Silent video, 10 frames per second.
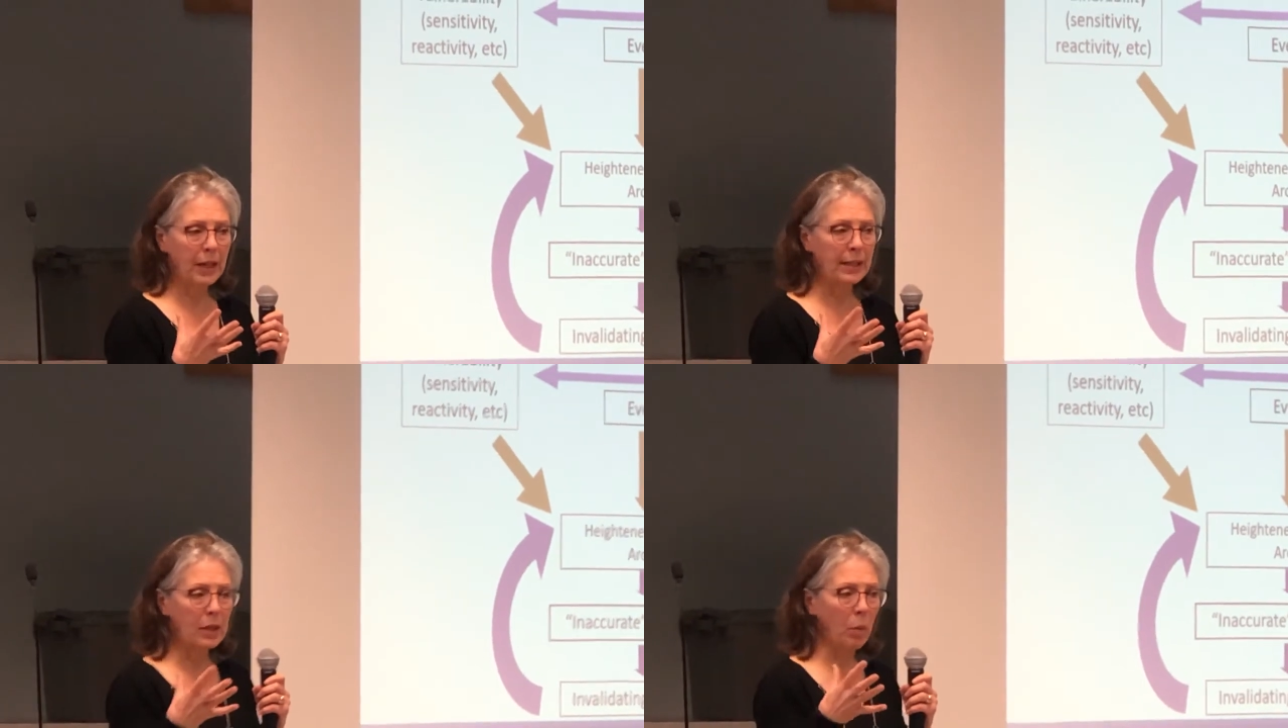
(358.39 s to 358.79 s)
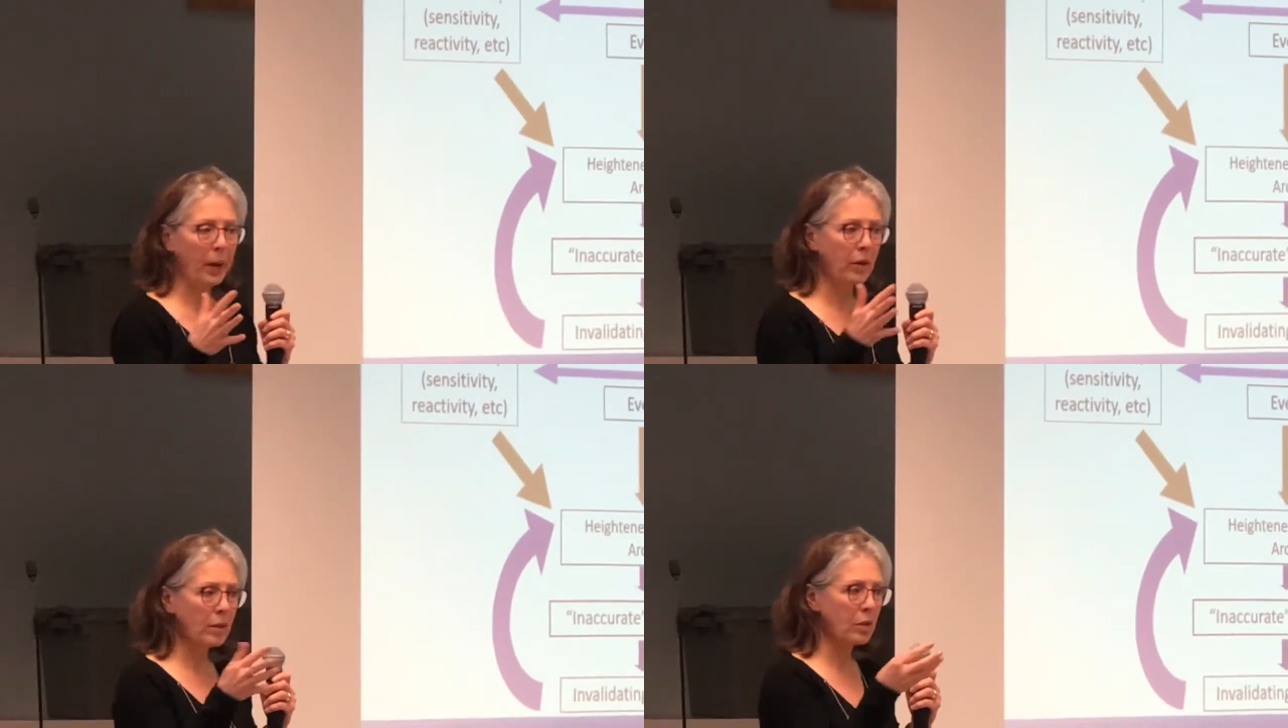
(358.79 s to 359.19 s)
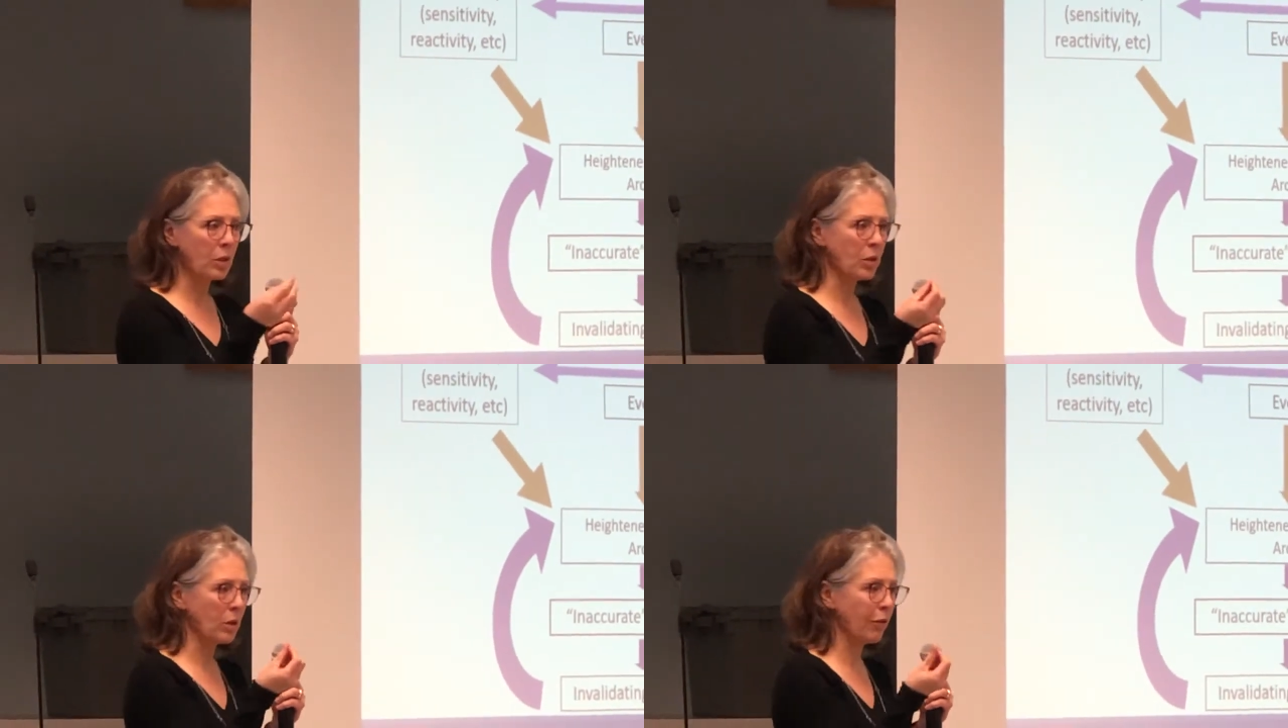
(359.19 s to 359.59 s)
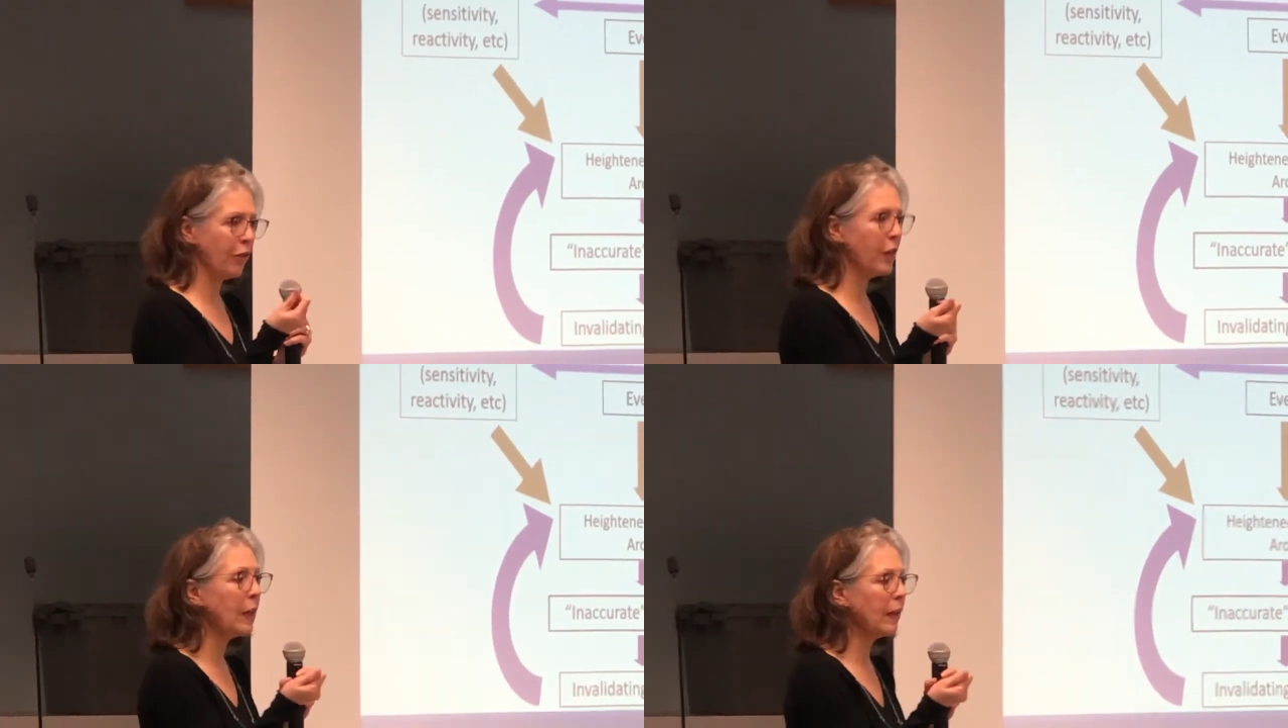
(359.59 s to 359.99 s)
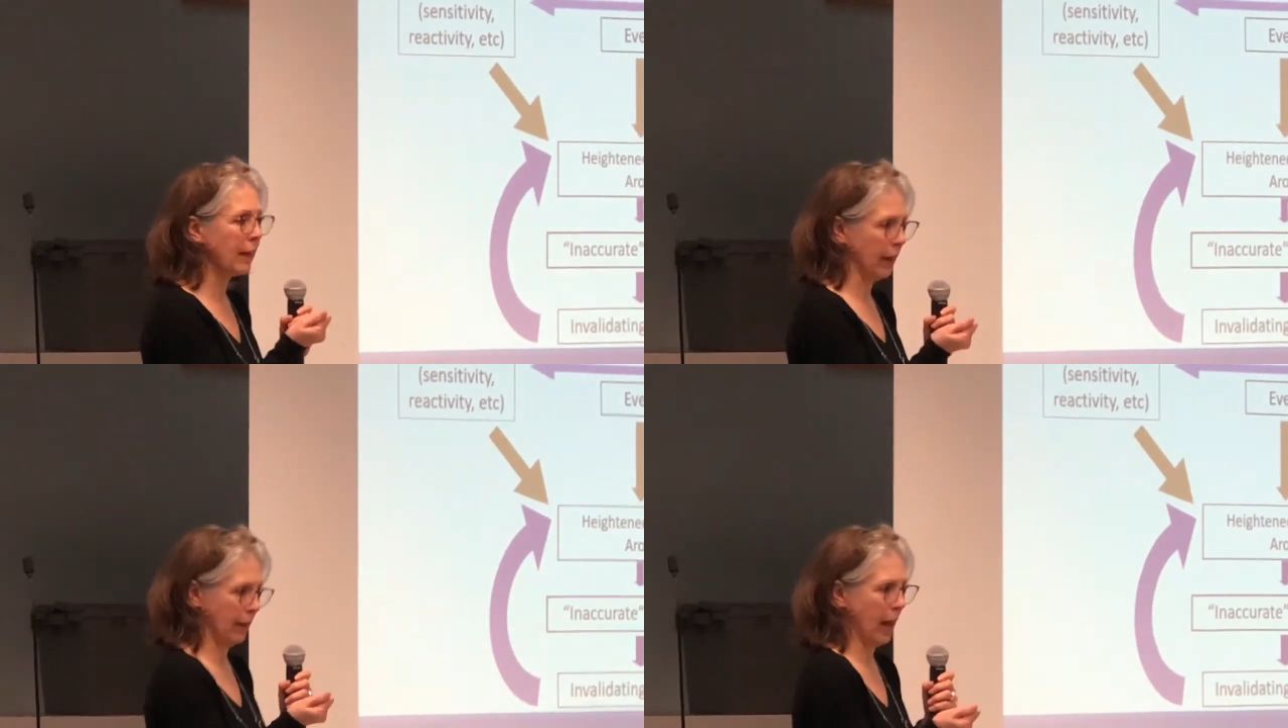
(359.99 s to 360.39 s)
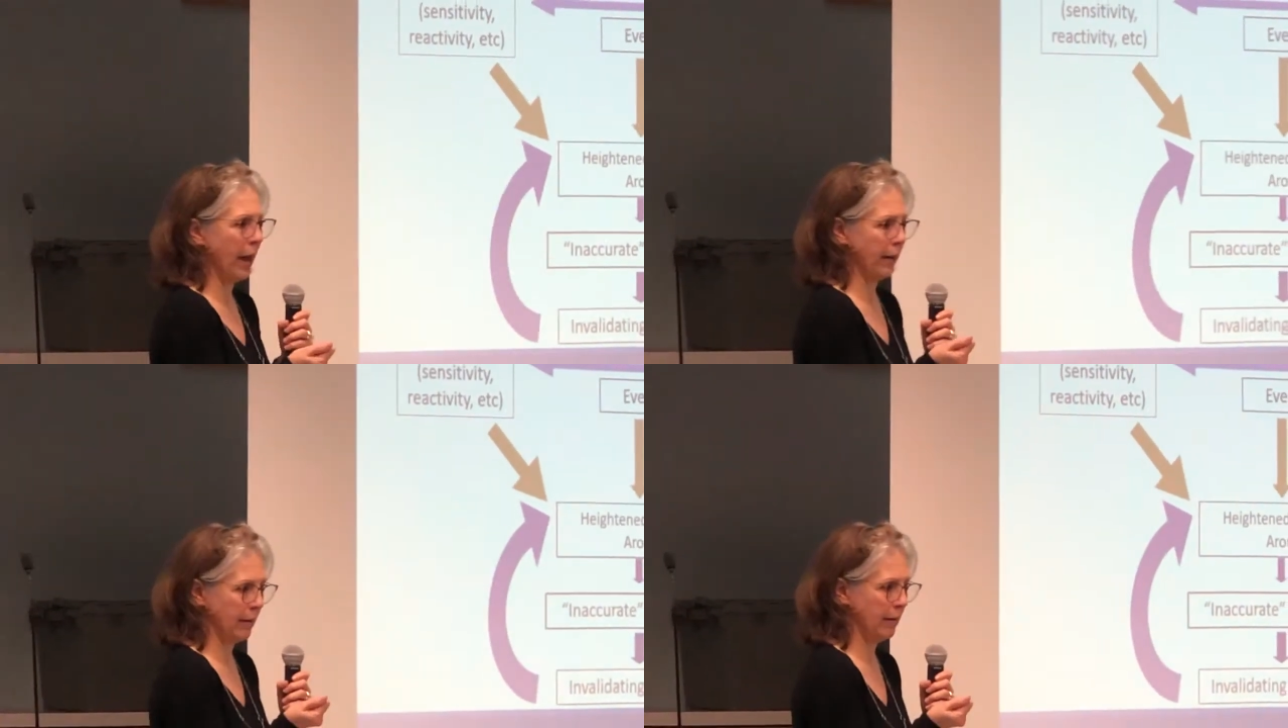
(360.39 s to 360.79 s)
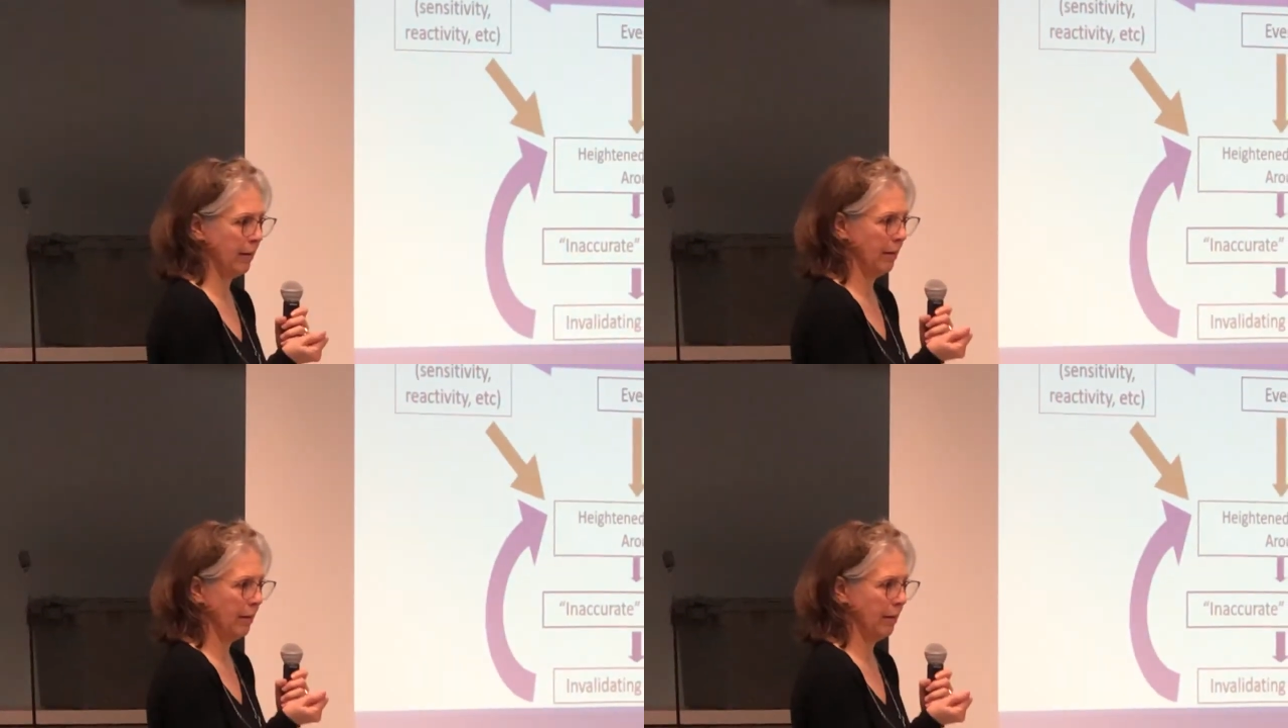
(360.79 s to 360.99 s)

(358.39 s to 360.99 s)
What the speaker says: And so parents are sort of feeling that,